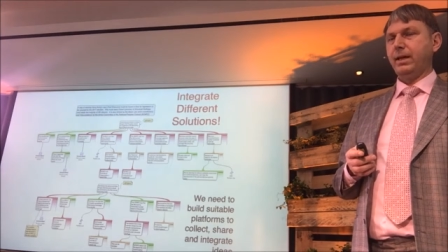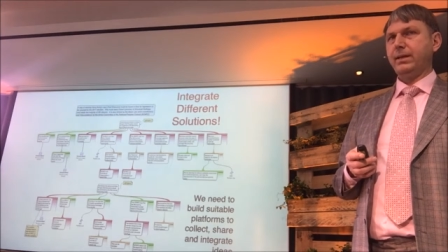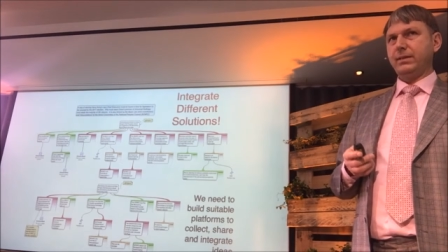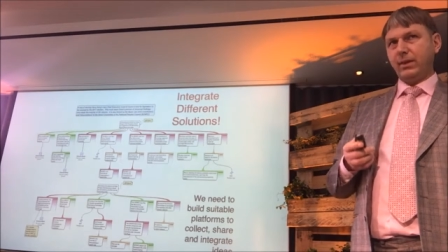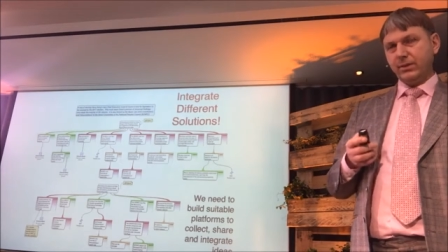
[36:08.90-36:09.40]

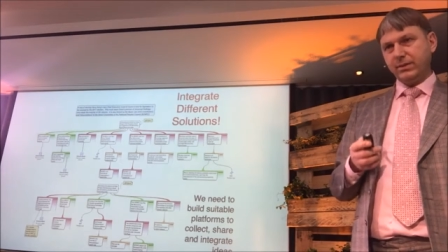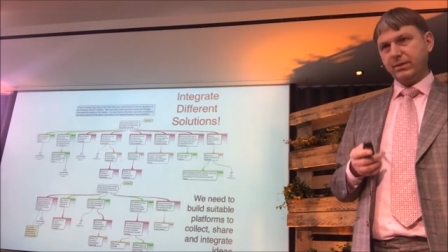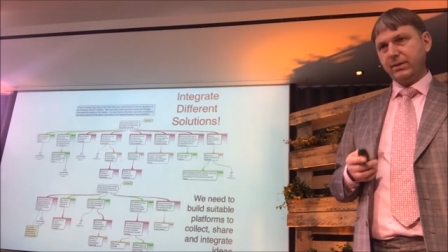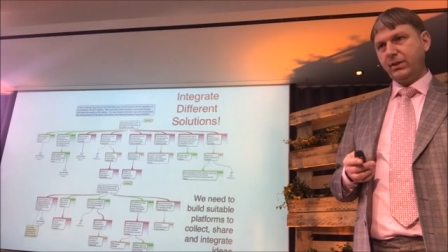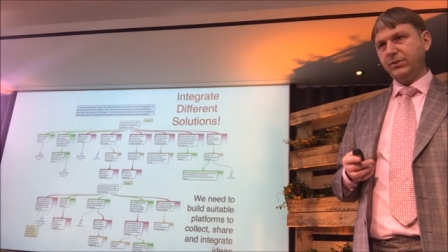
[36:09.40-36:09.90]
And
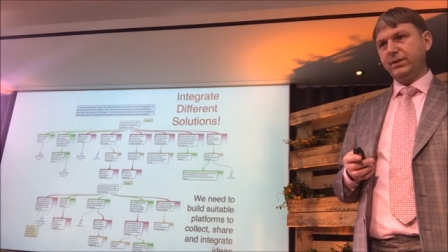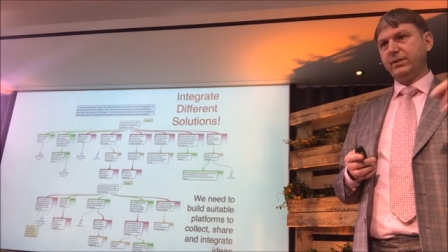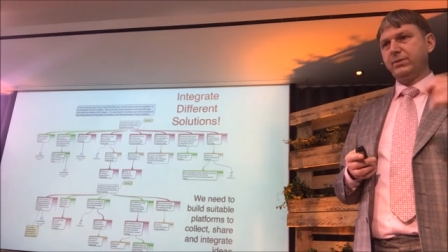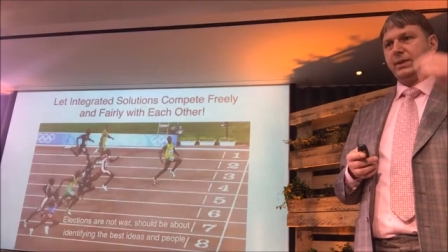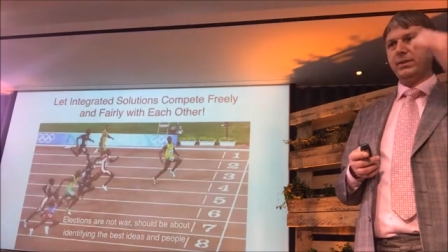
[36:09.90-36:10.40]
those
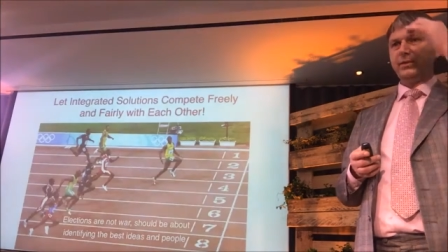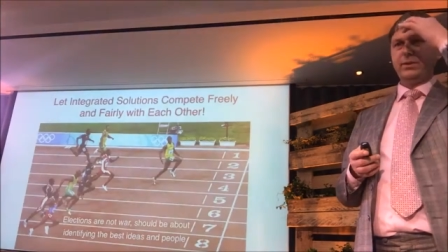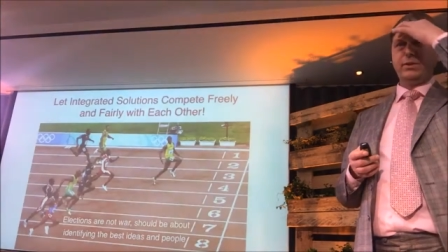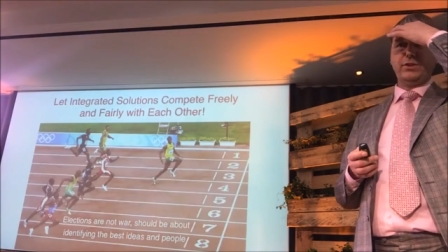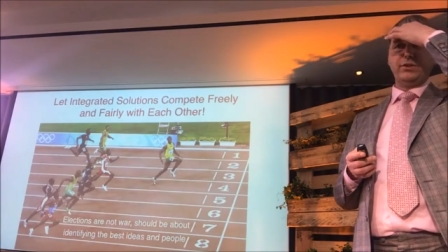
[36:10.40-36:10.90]
integrated
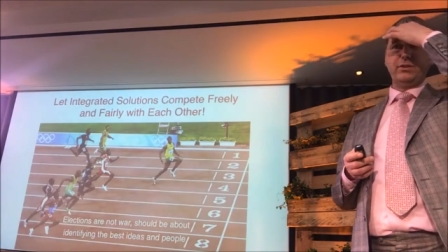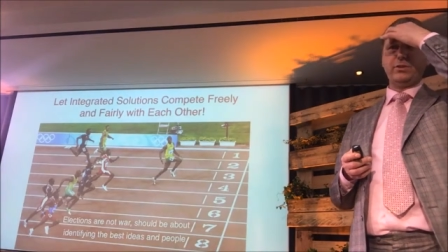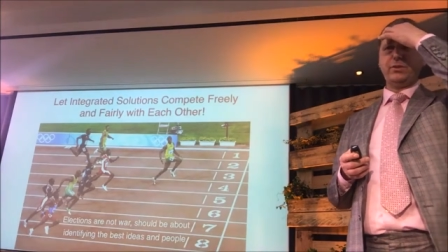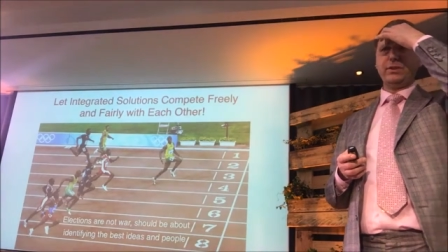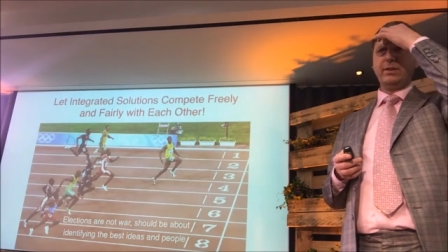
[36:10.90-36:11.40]

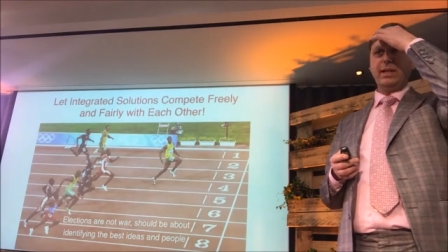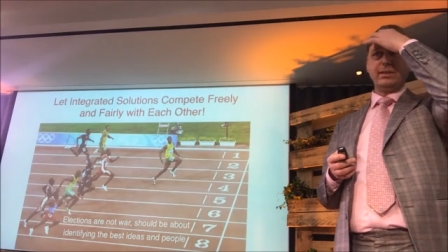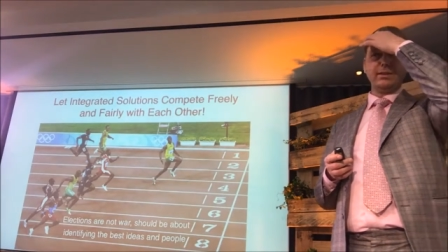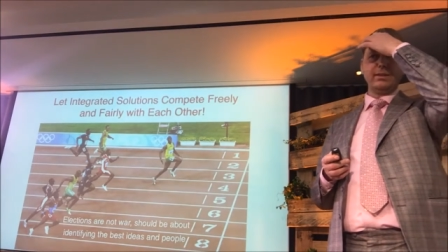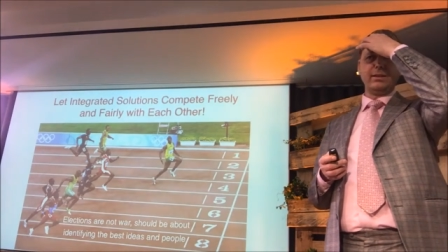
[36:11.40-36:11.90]
solutions should
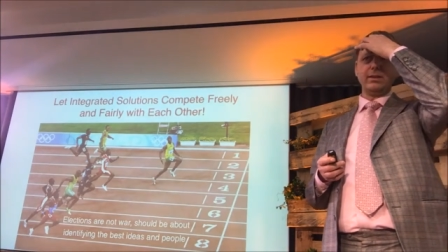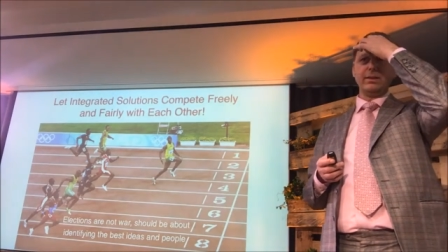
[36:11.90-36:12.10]
then